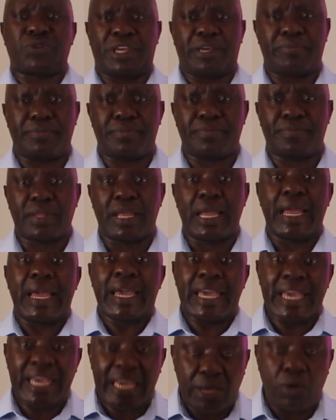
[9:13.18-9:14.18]
to Him,
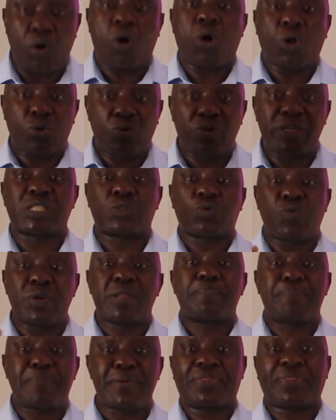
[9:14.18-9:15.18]
He always
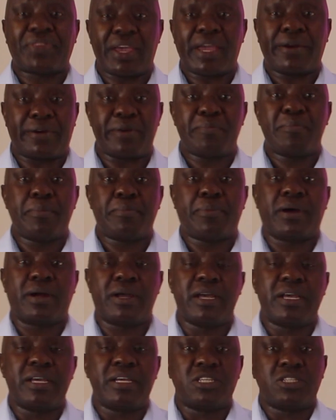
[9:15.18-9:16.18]
will be there.
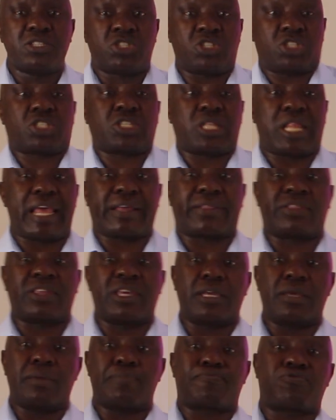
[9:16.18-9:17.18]
Remember, just like
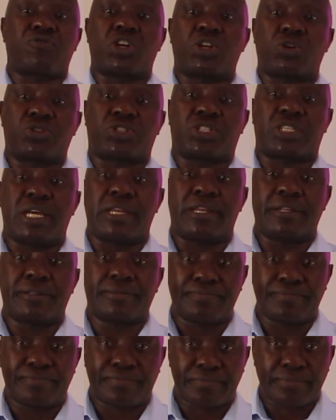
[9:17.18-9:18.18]
the prodigal son
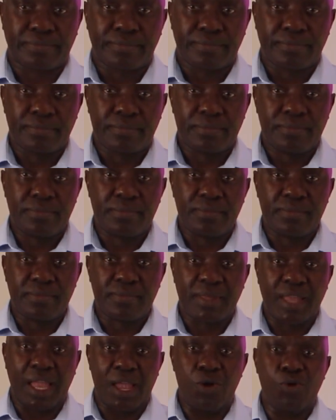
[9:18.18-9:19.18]

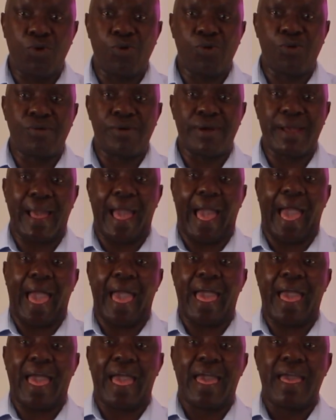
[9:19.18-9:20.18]
who
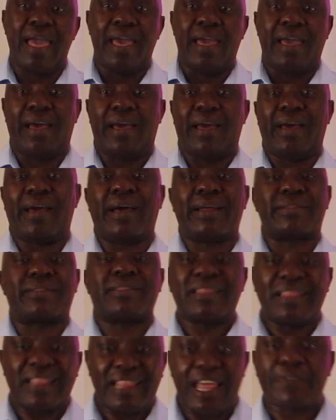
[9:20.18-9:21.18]
had
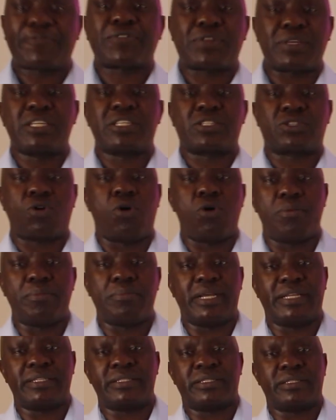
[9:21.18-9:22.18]
left his
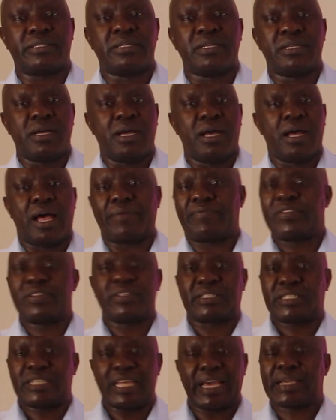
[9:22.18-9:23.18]
home and
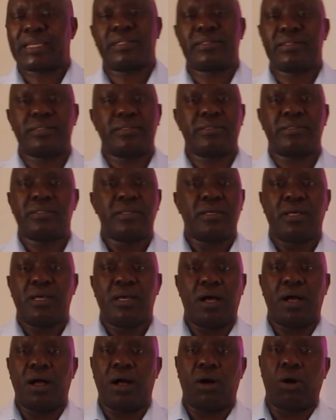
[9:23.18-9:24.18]
haven't taken
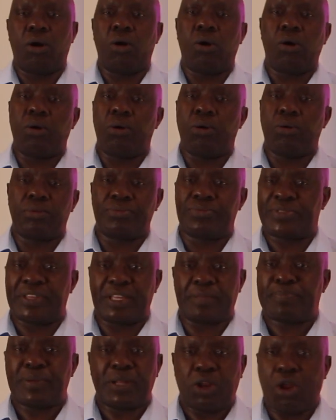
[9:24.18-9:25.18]
all
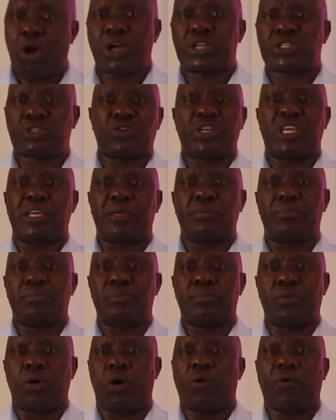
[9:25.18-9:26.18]
that belonged to
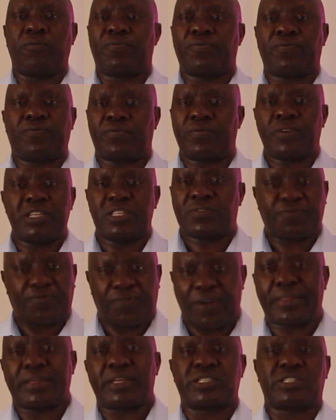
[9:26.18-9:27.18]
him of his
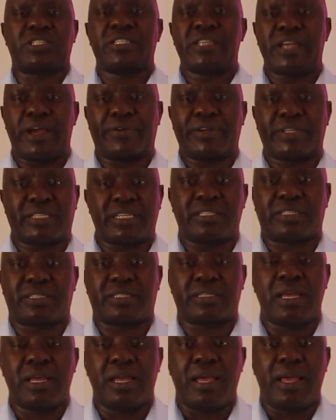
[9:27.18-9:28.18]
father's
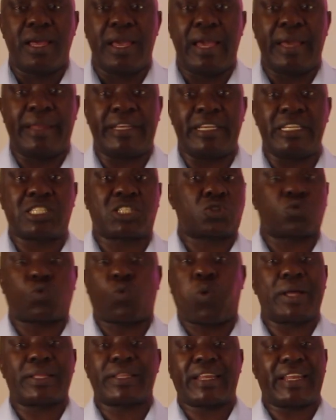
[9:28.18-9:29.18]
inheritance, and he
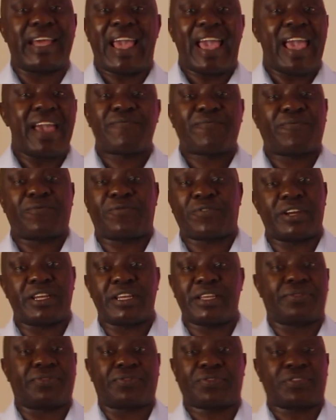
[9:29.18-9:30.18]
squandered
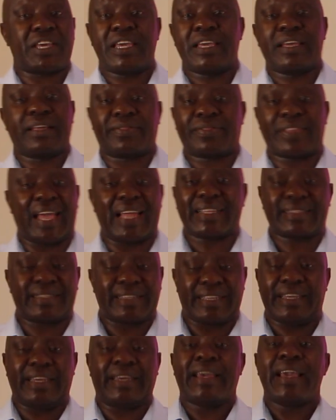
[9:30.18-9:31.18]
everything that
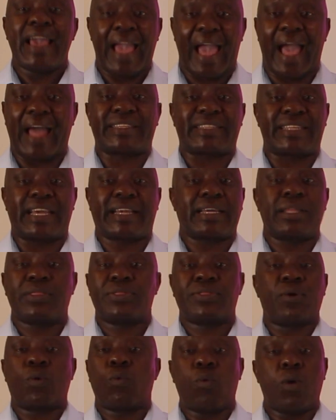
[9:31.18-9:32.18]
he had
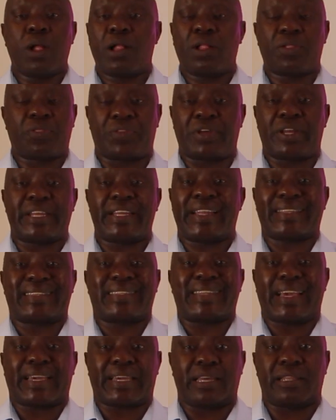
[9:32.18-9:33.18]
taken, the wealth that he
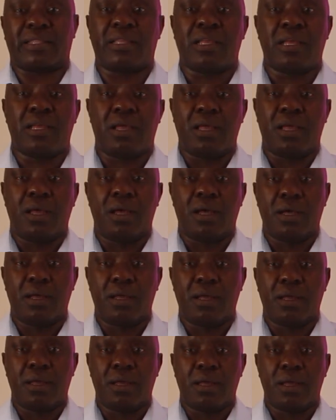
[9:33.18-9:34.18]
had taken
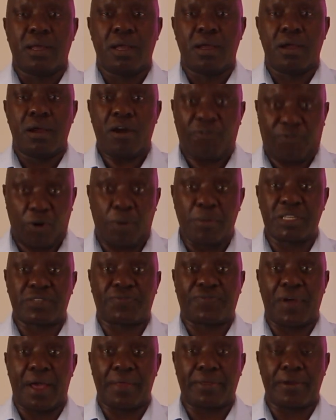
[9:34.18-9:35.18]
from
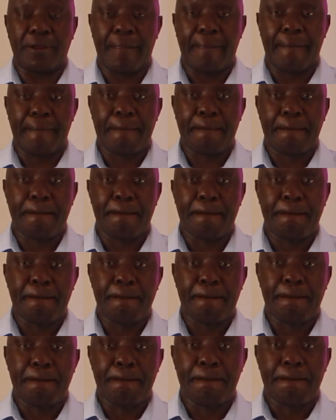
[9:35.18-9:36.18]
his father,
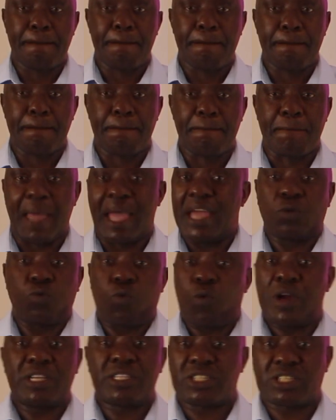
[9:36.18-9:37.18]

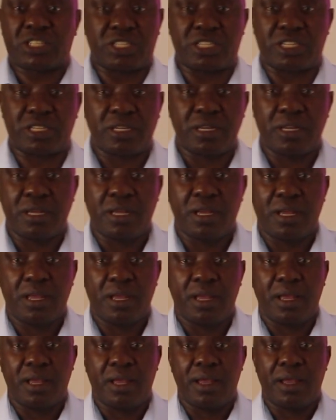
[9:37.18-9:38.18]
and went
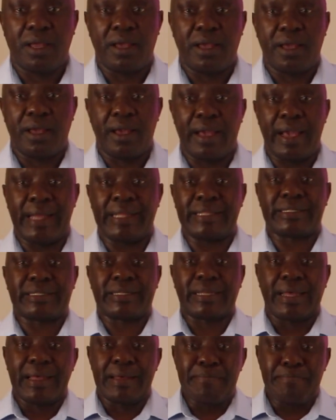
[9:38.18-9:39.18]

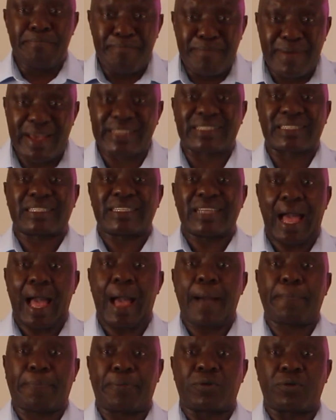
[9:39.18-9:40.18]
and messed
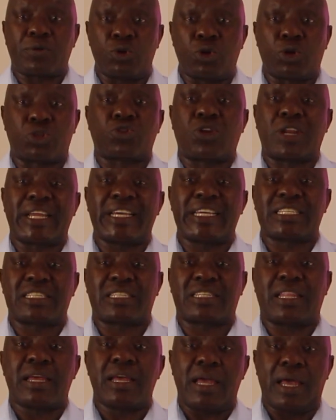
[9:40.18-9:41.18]
up not only
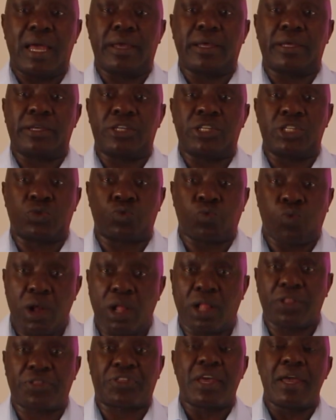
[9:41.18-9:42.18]
his
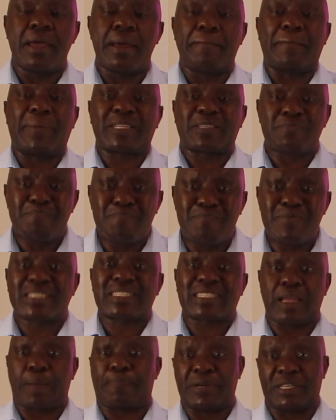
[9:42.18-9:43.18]
wealth, but
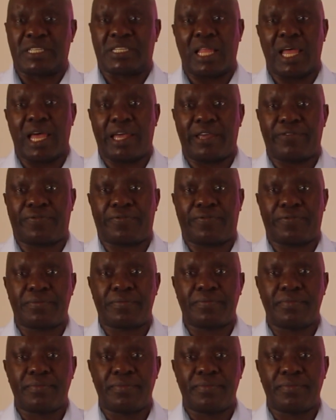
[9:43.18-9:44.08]
messed up his life.